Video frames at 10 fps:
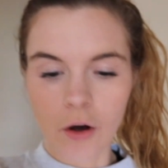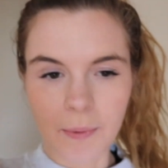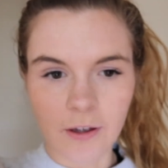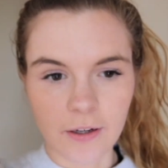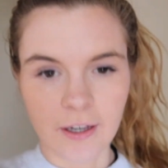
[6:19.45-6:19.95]

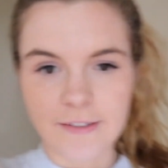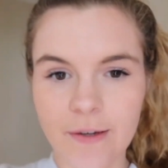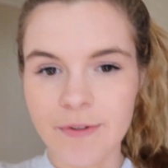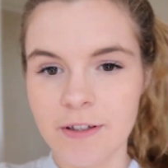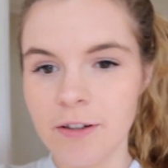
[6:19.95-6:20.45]
my god, guys, I
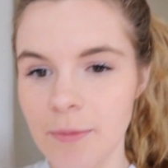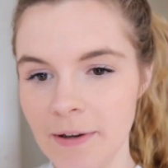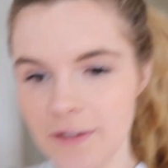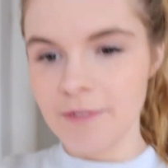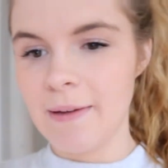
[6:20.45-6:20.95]
was literally
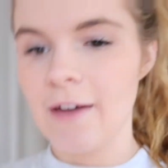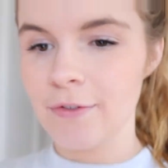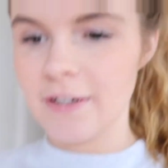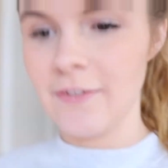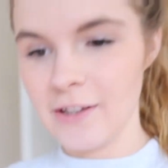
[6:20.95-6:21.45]
about to leave my
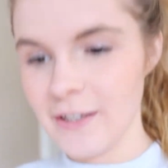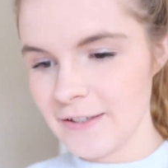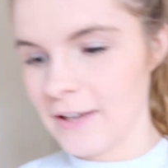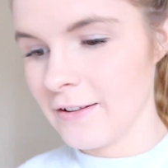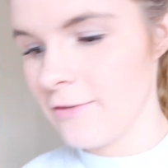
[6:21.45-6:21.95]
house and I
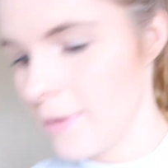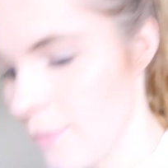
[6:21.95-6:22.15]
realized I left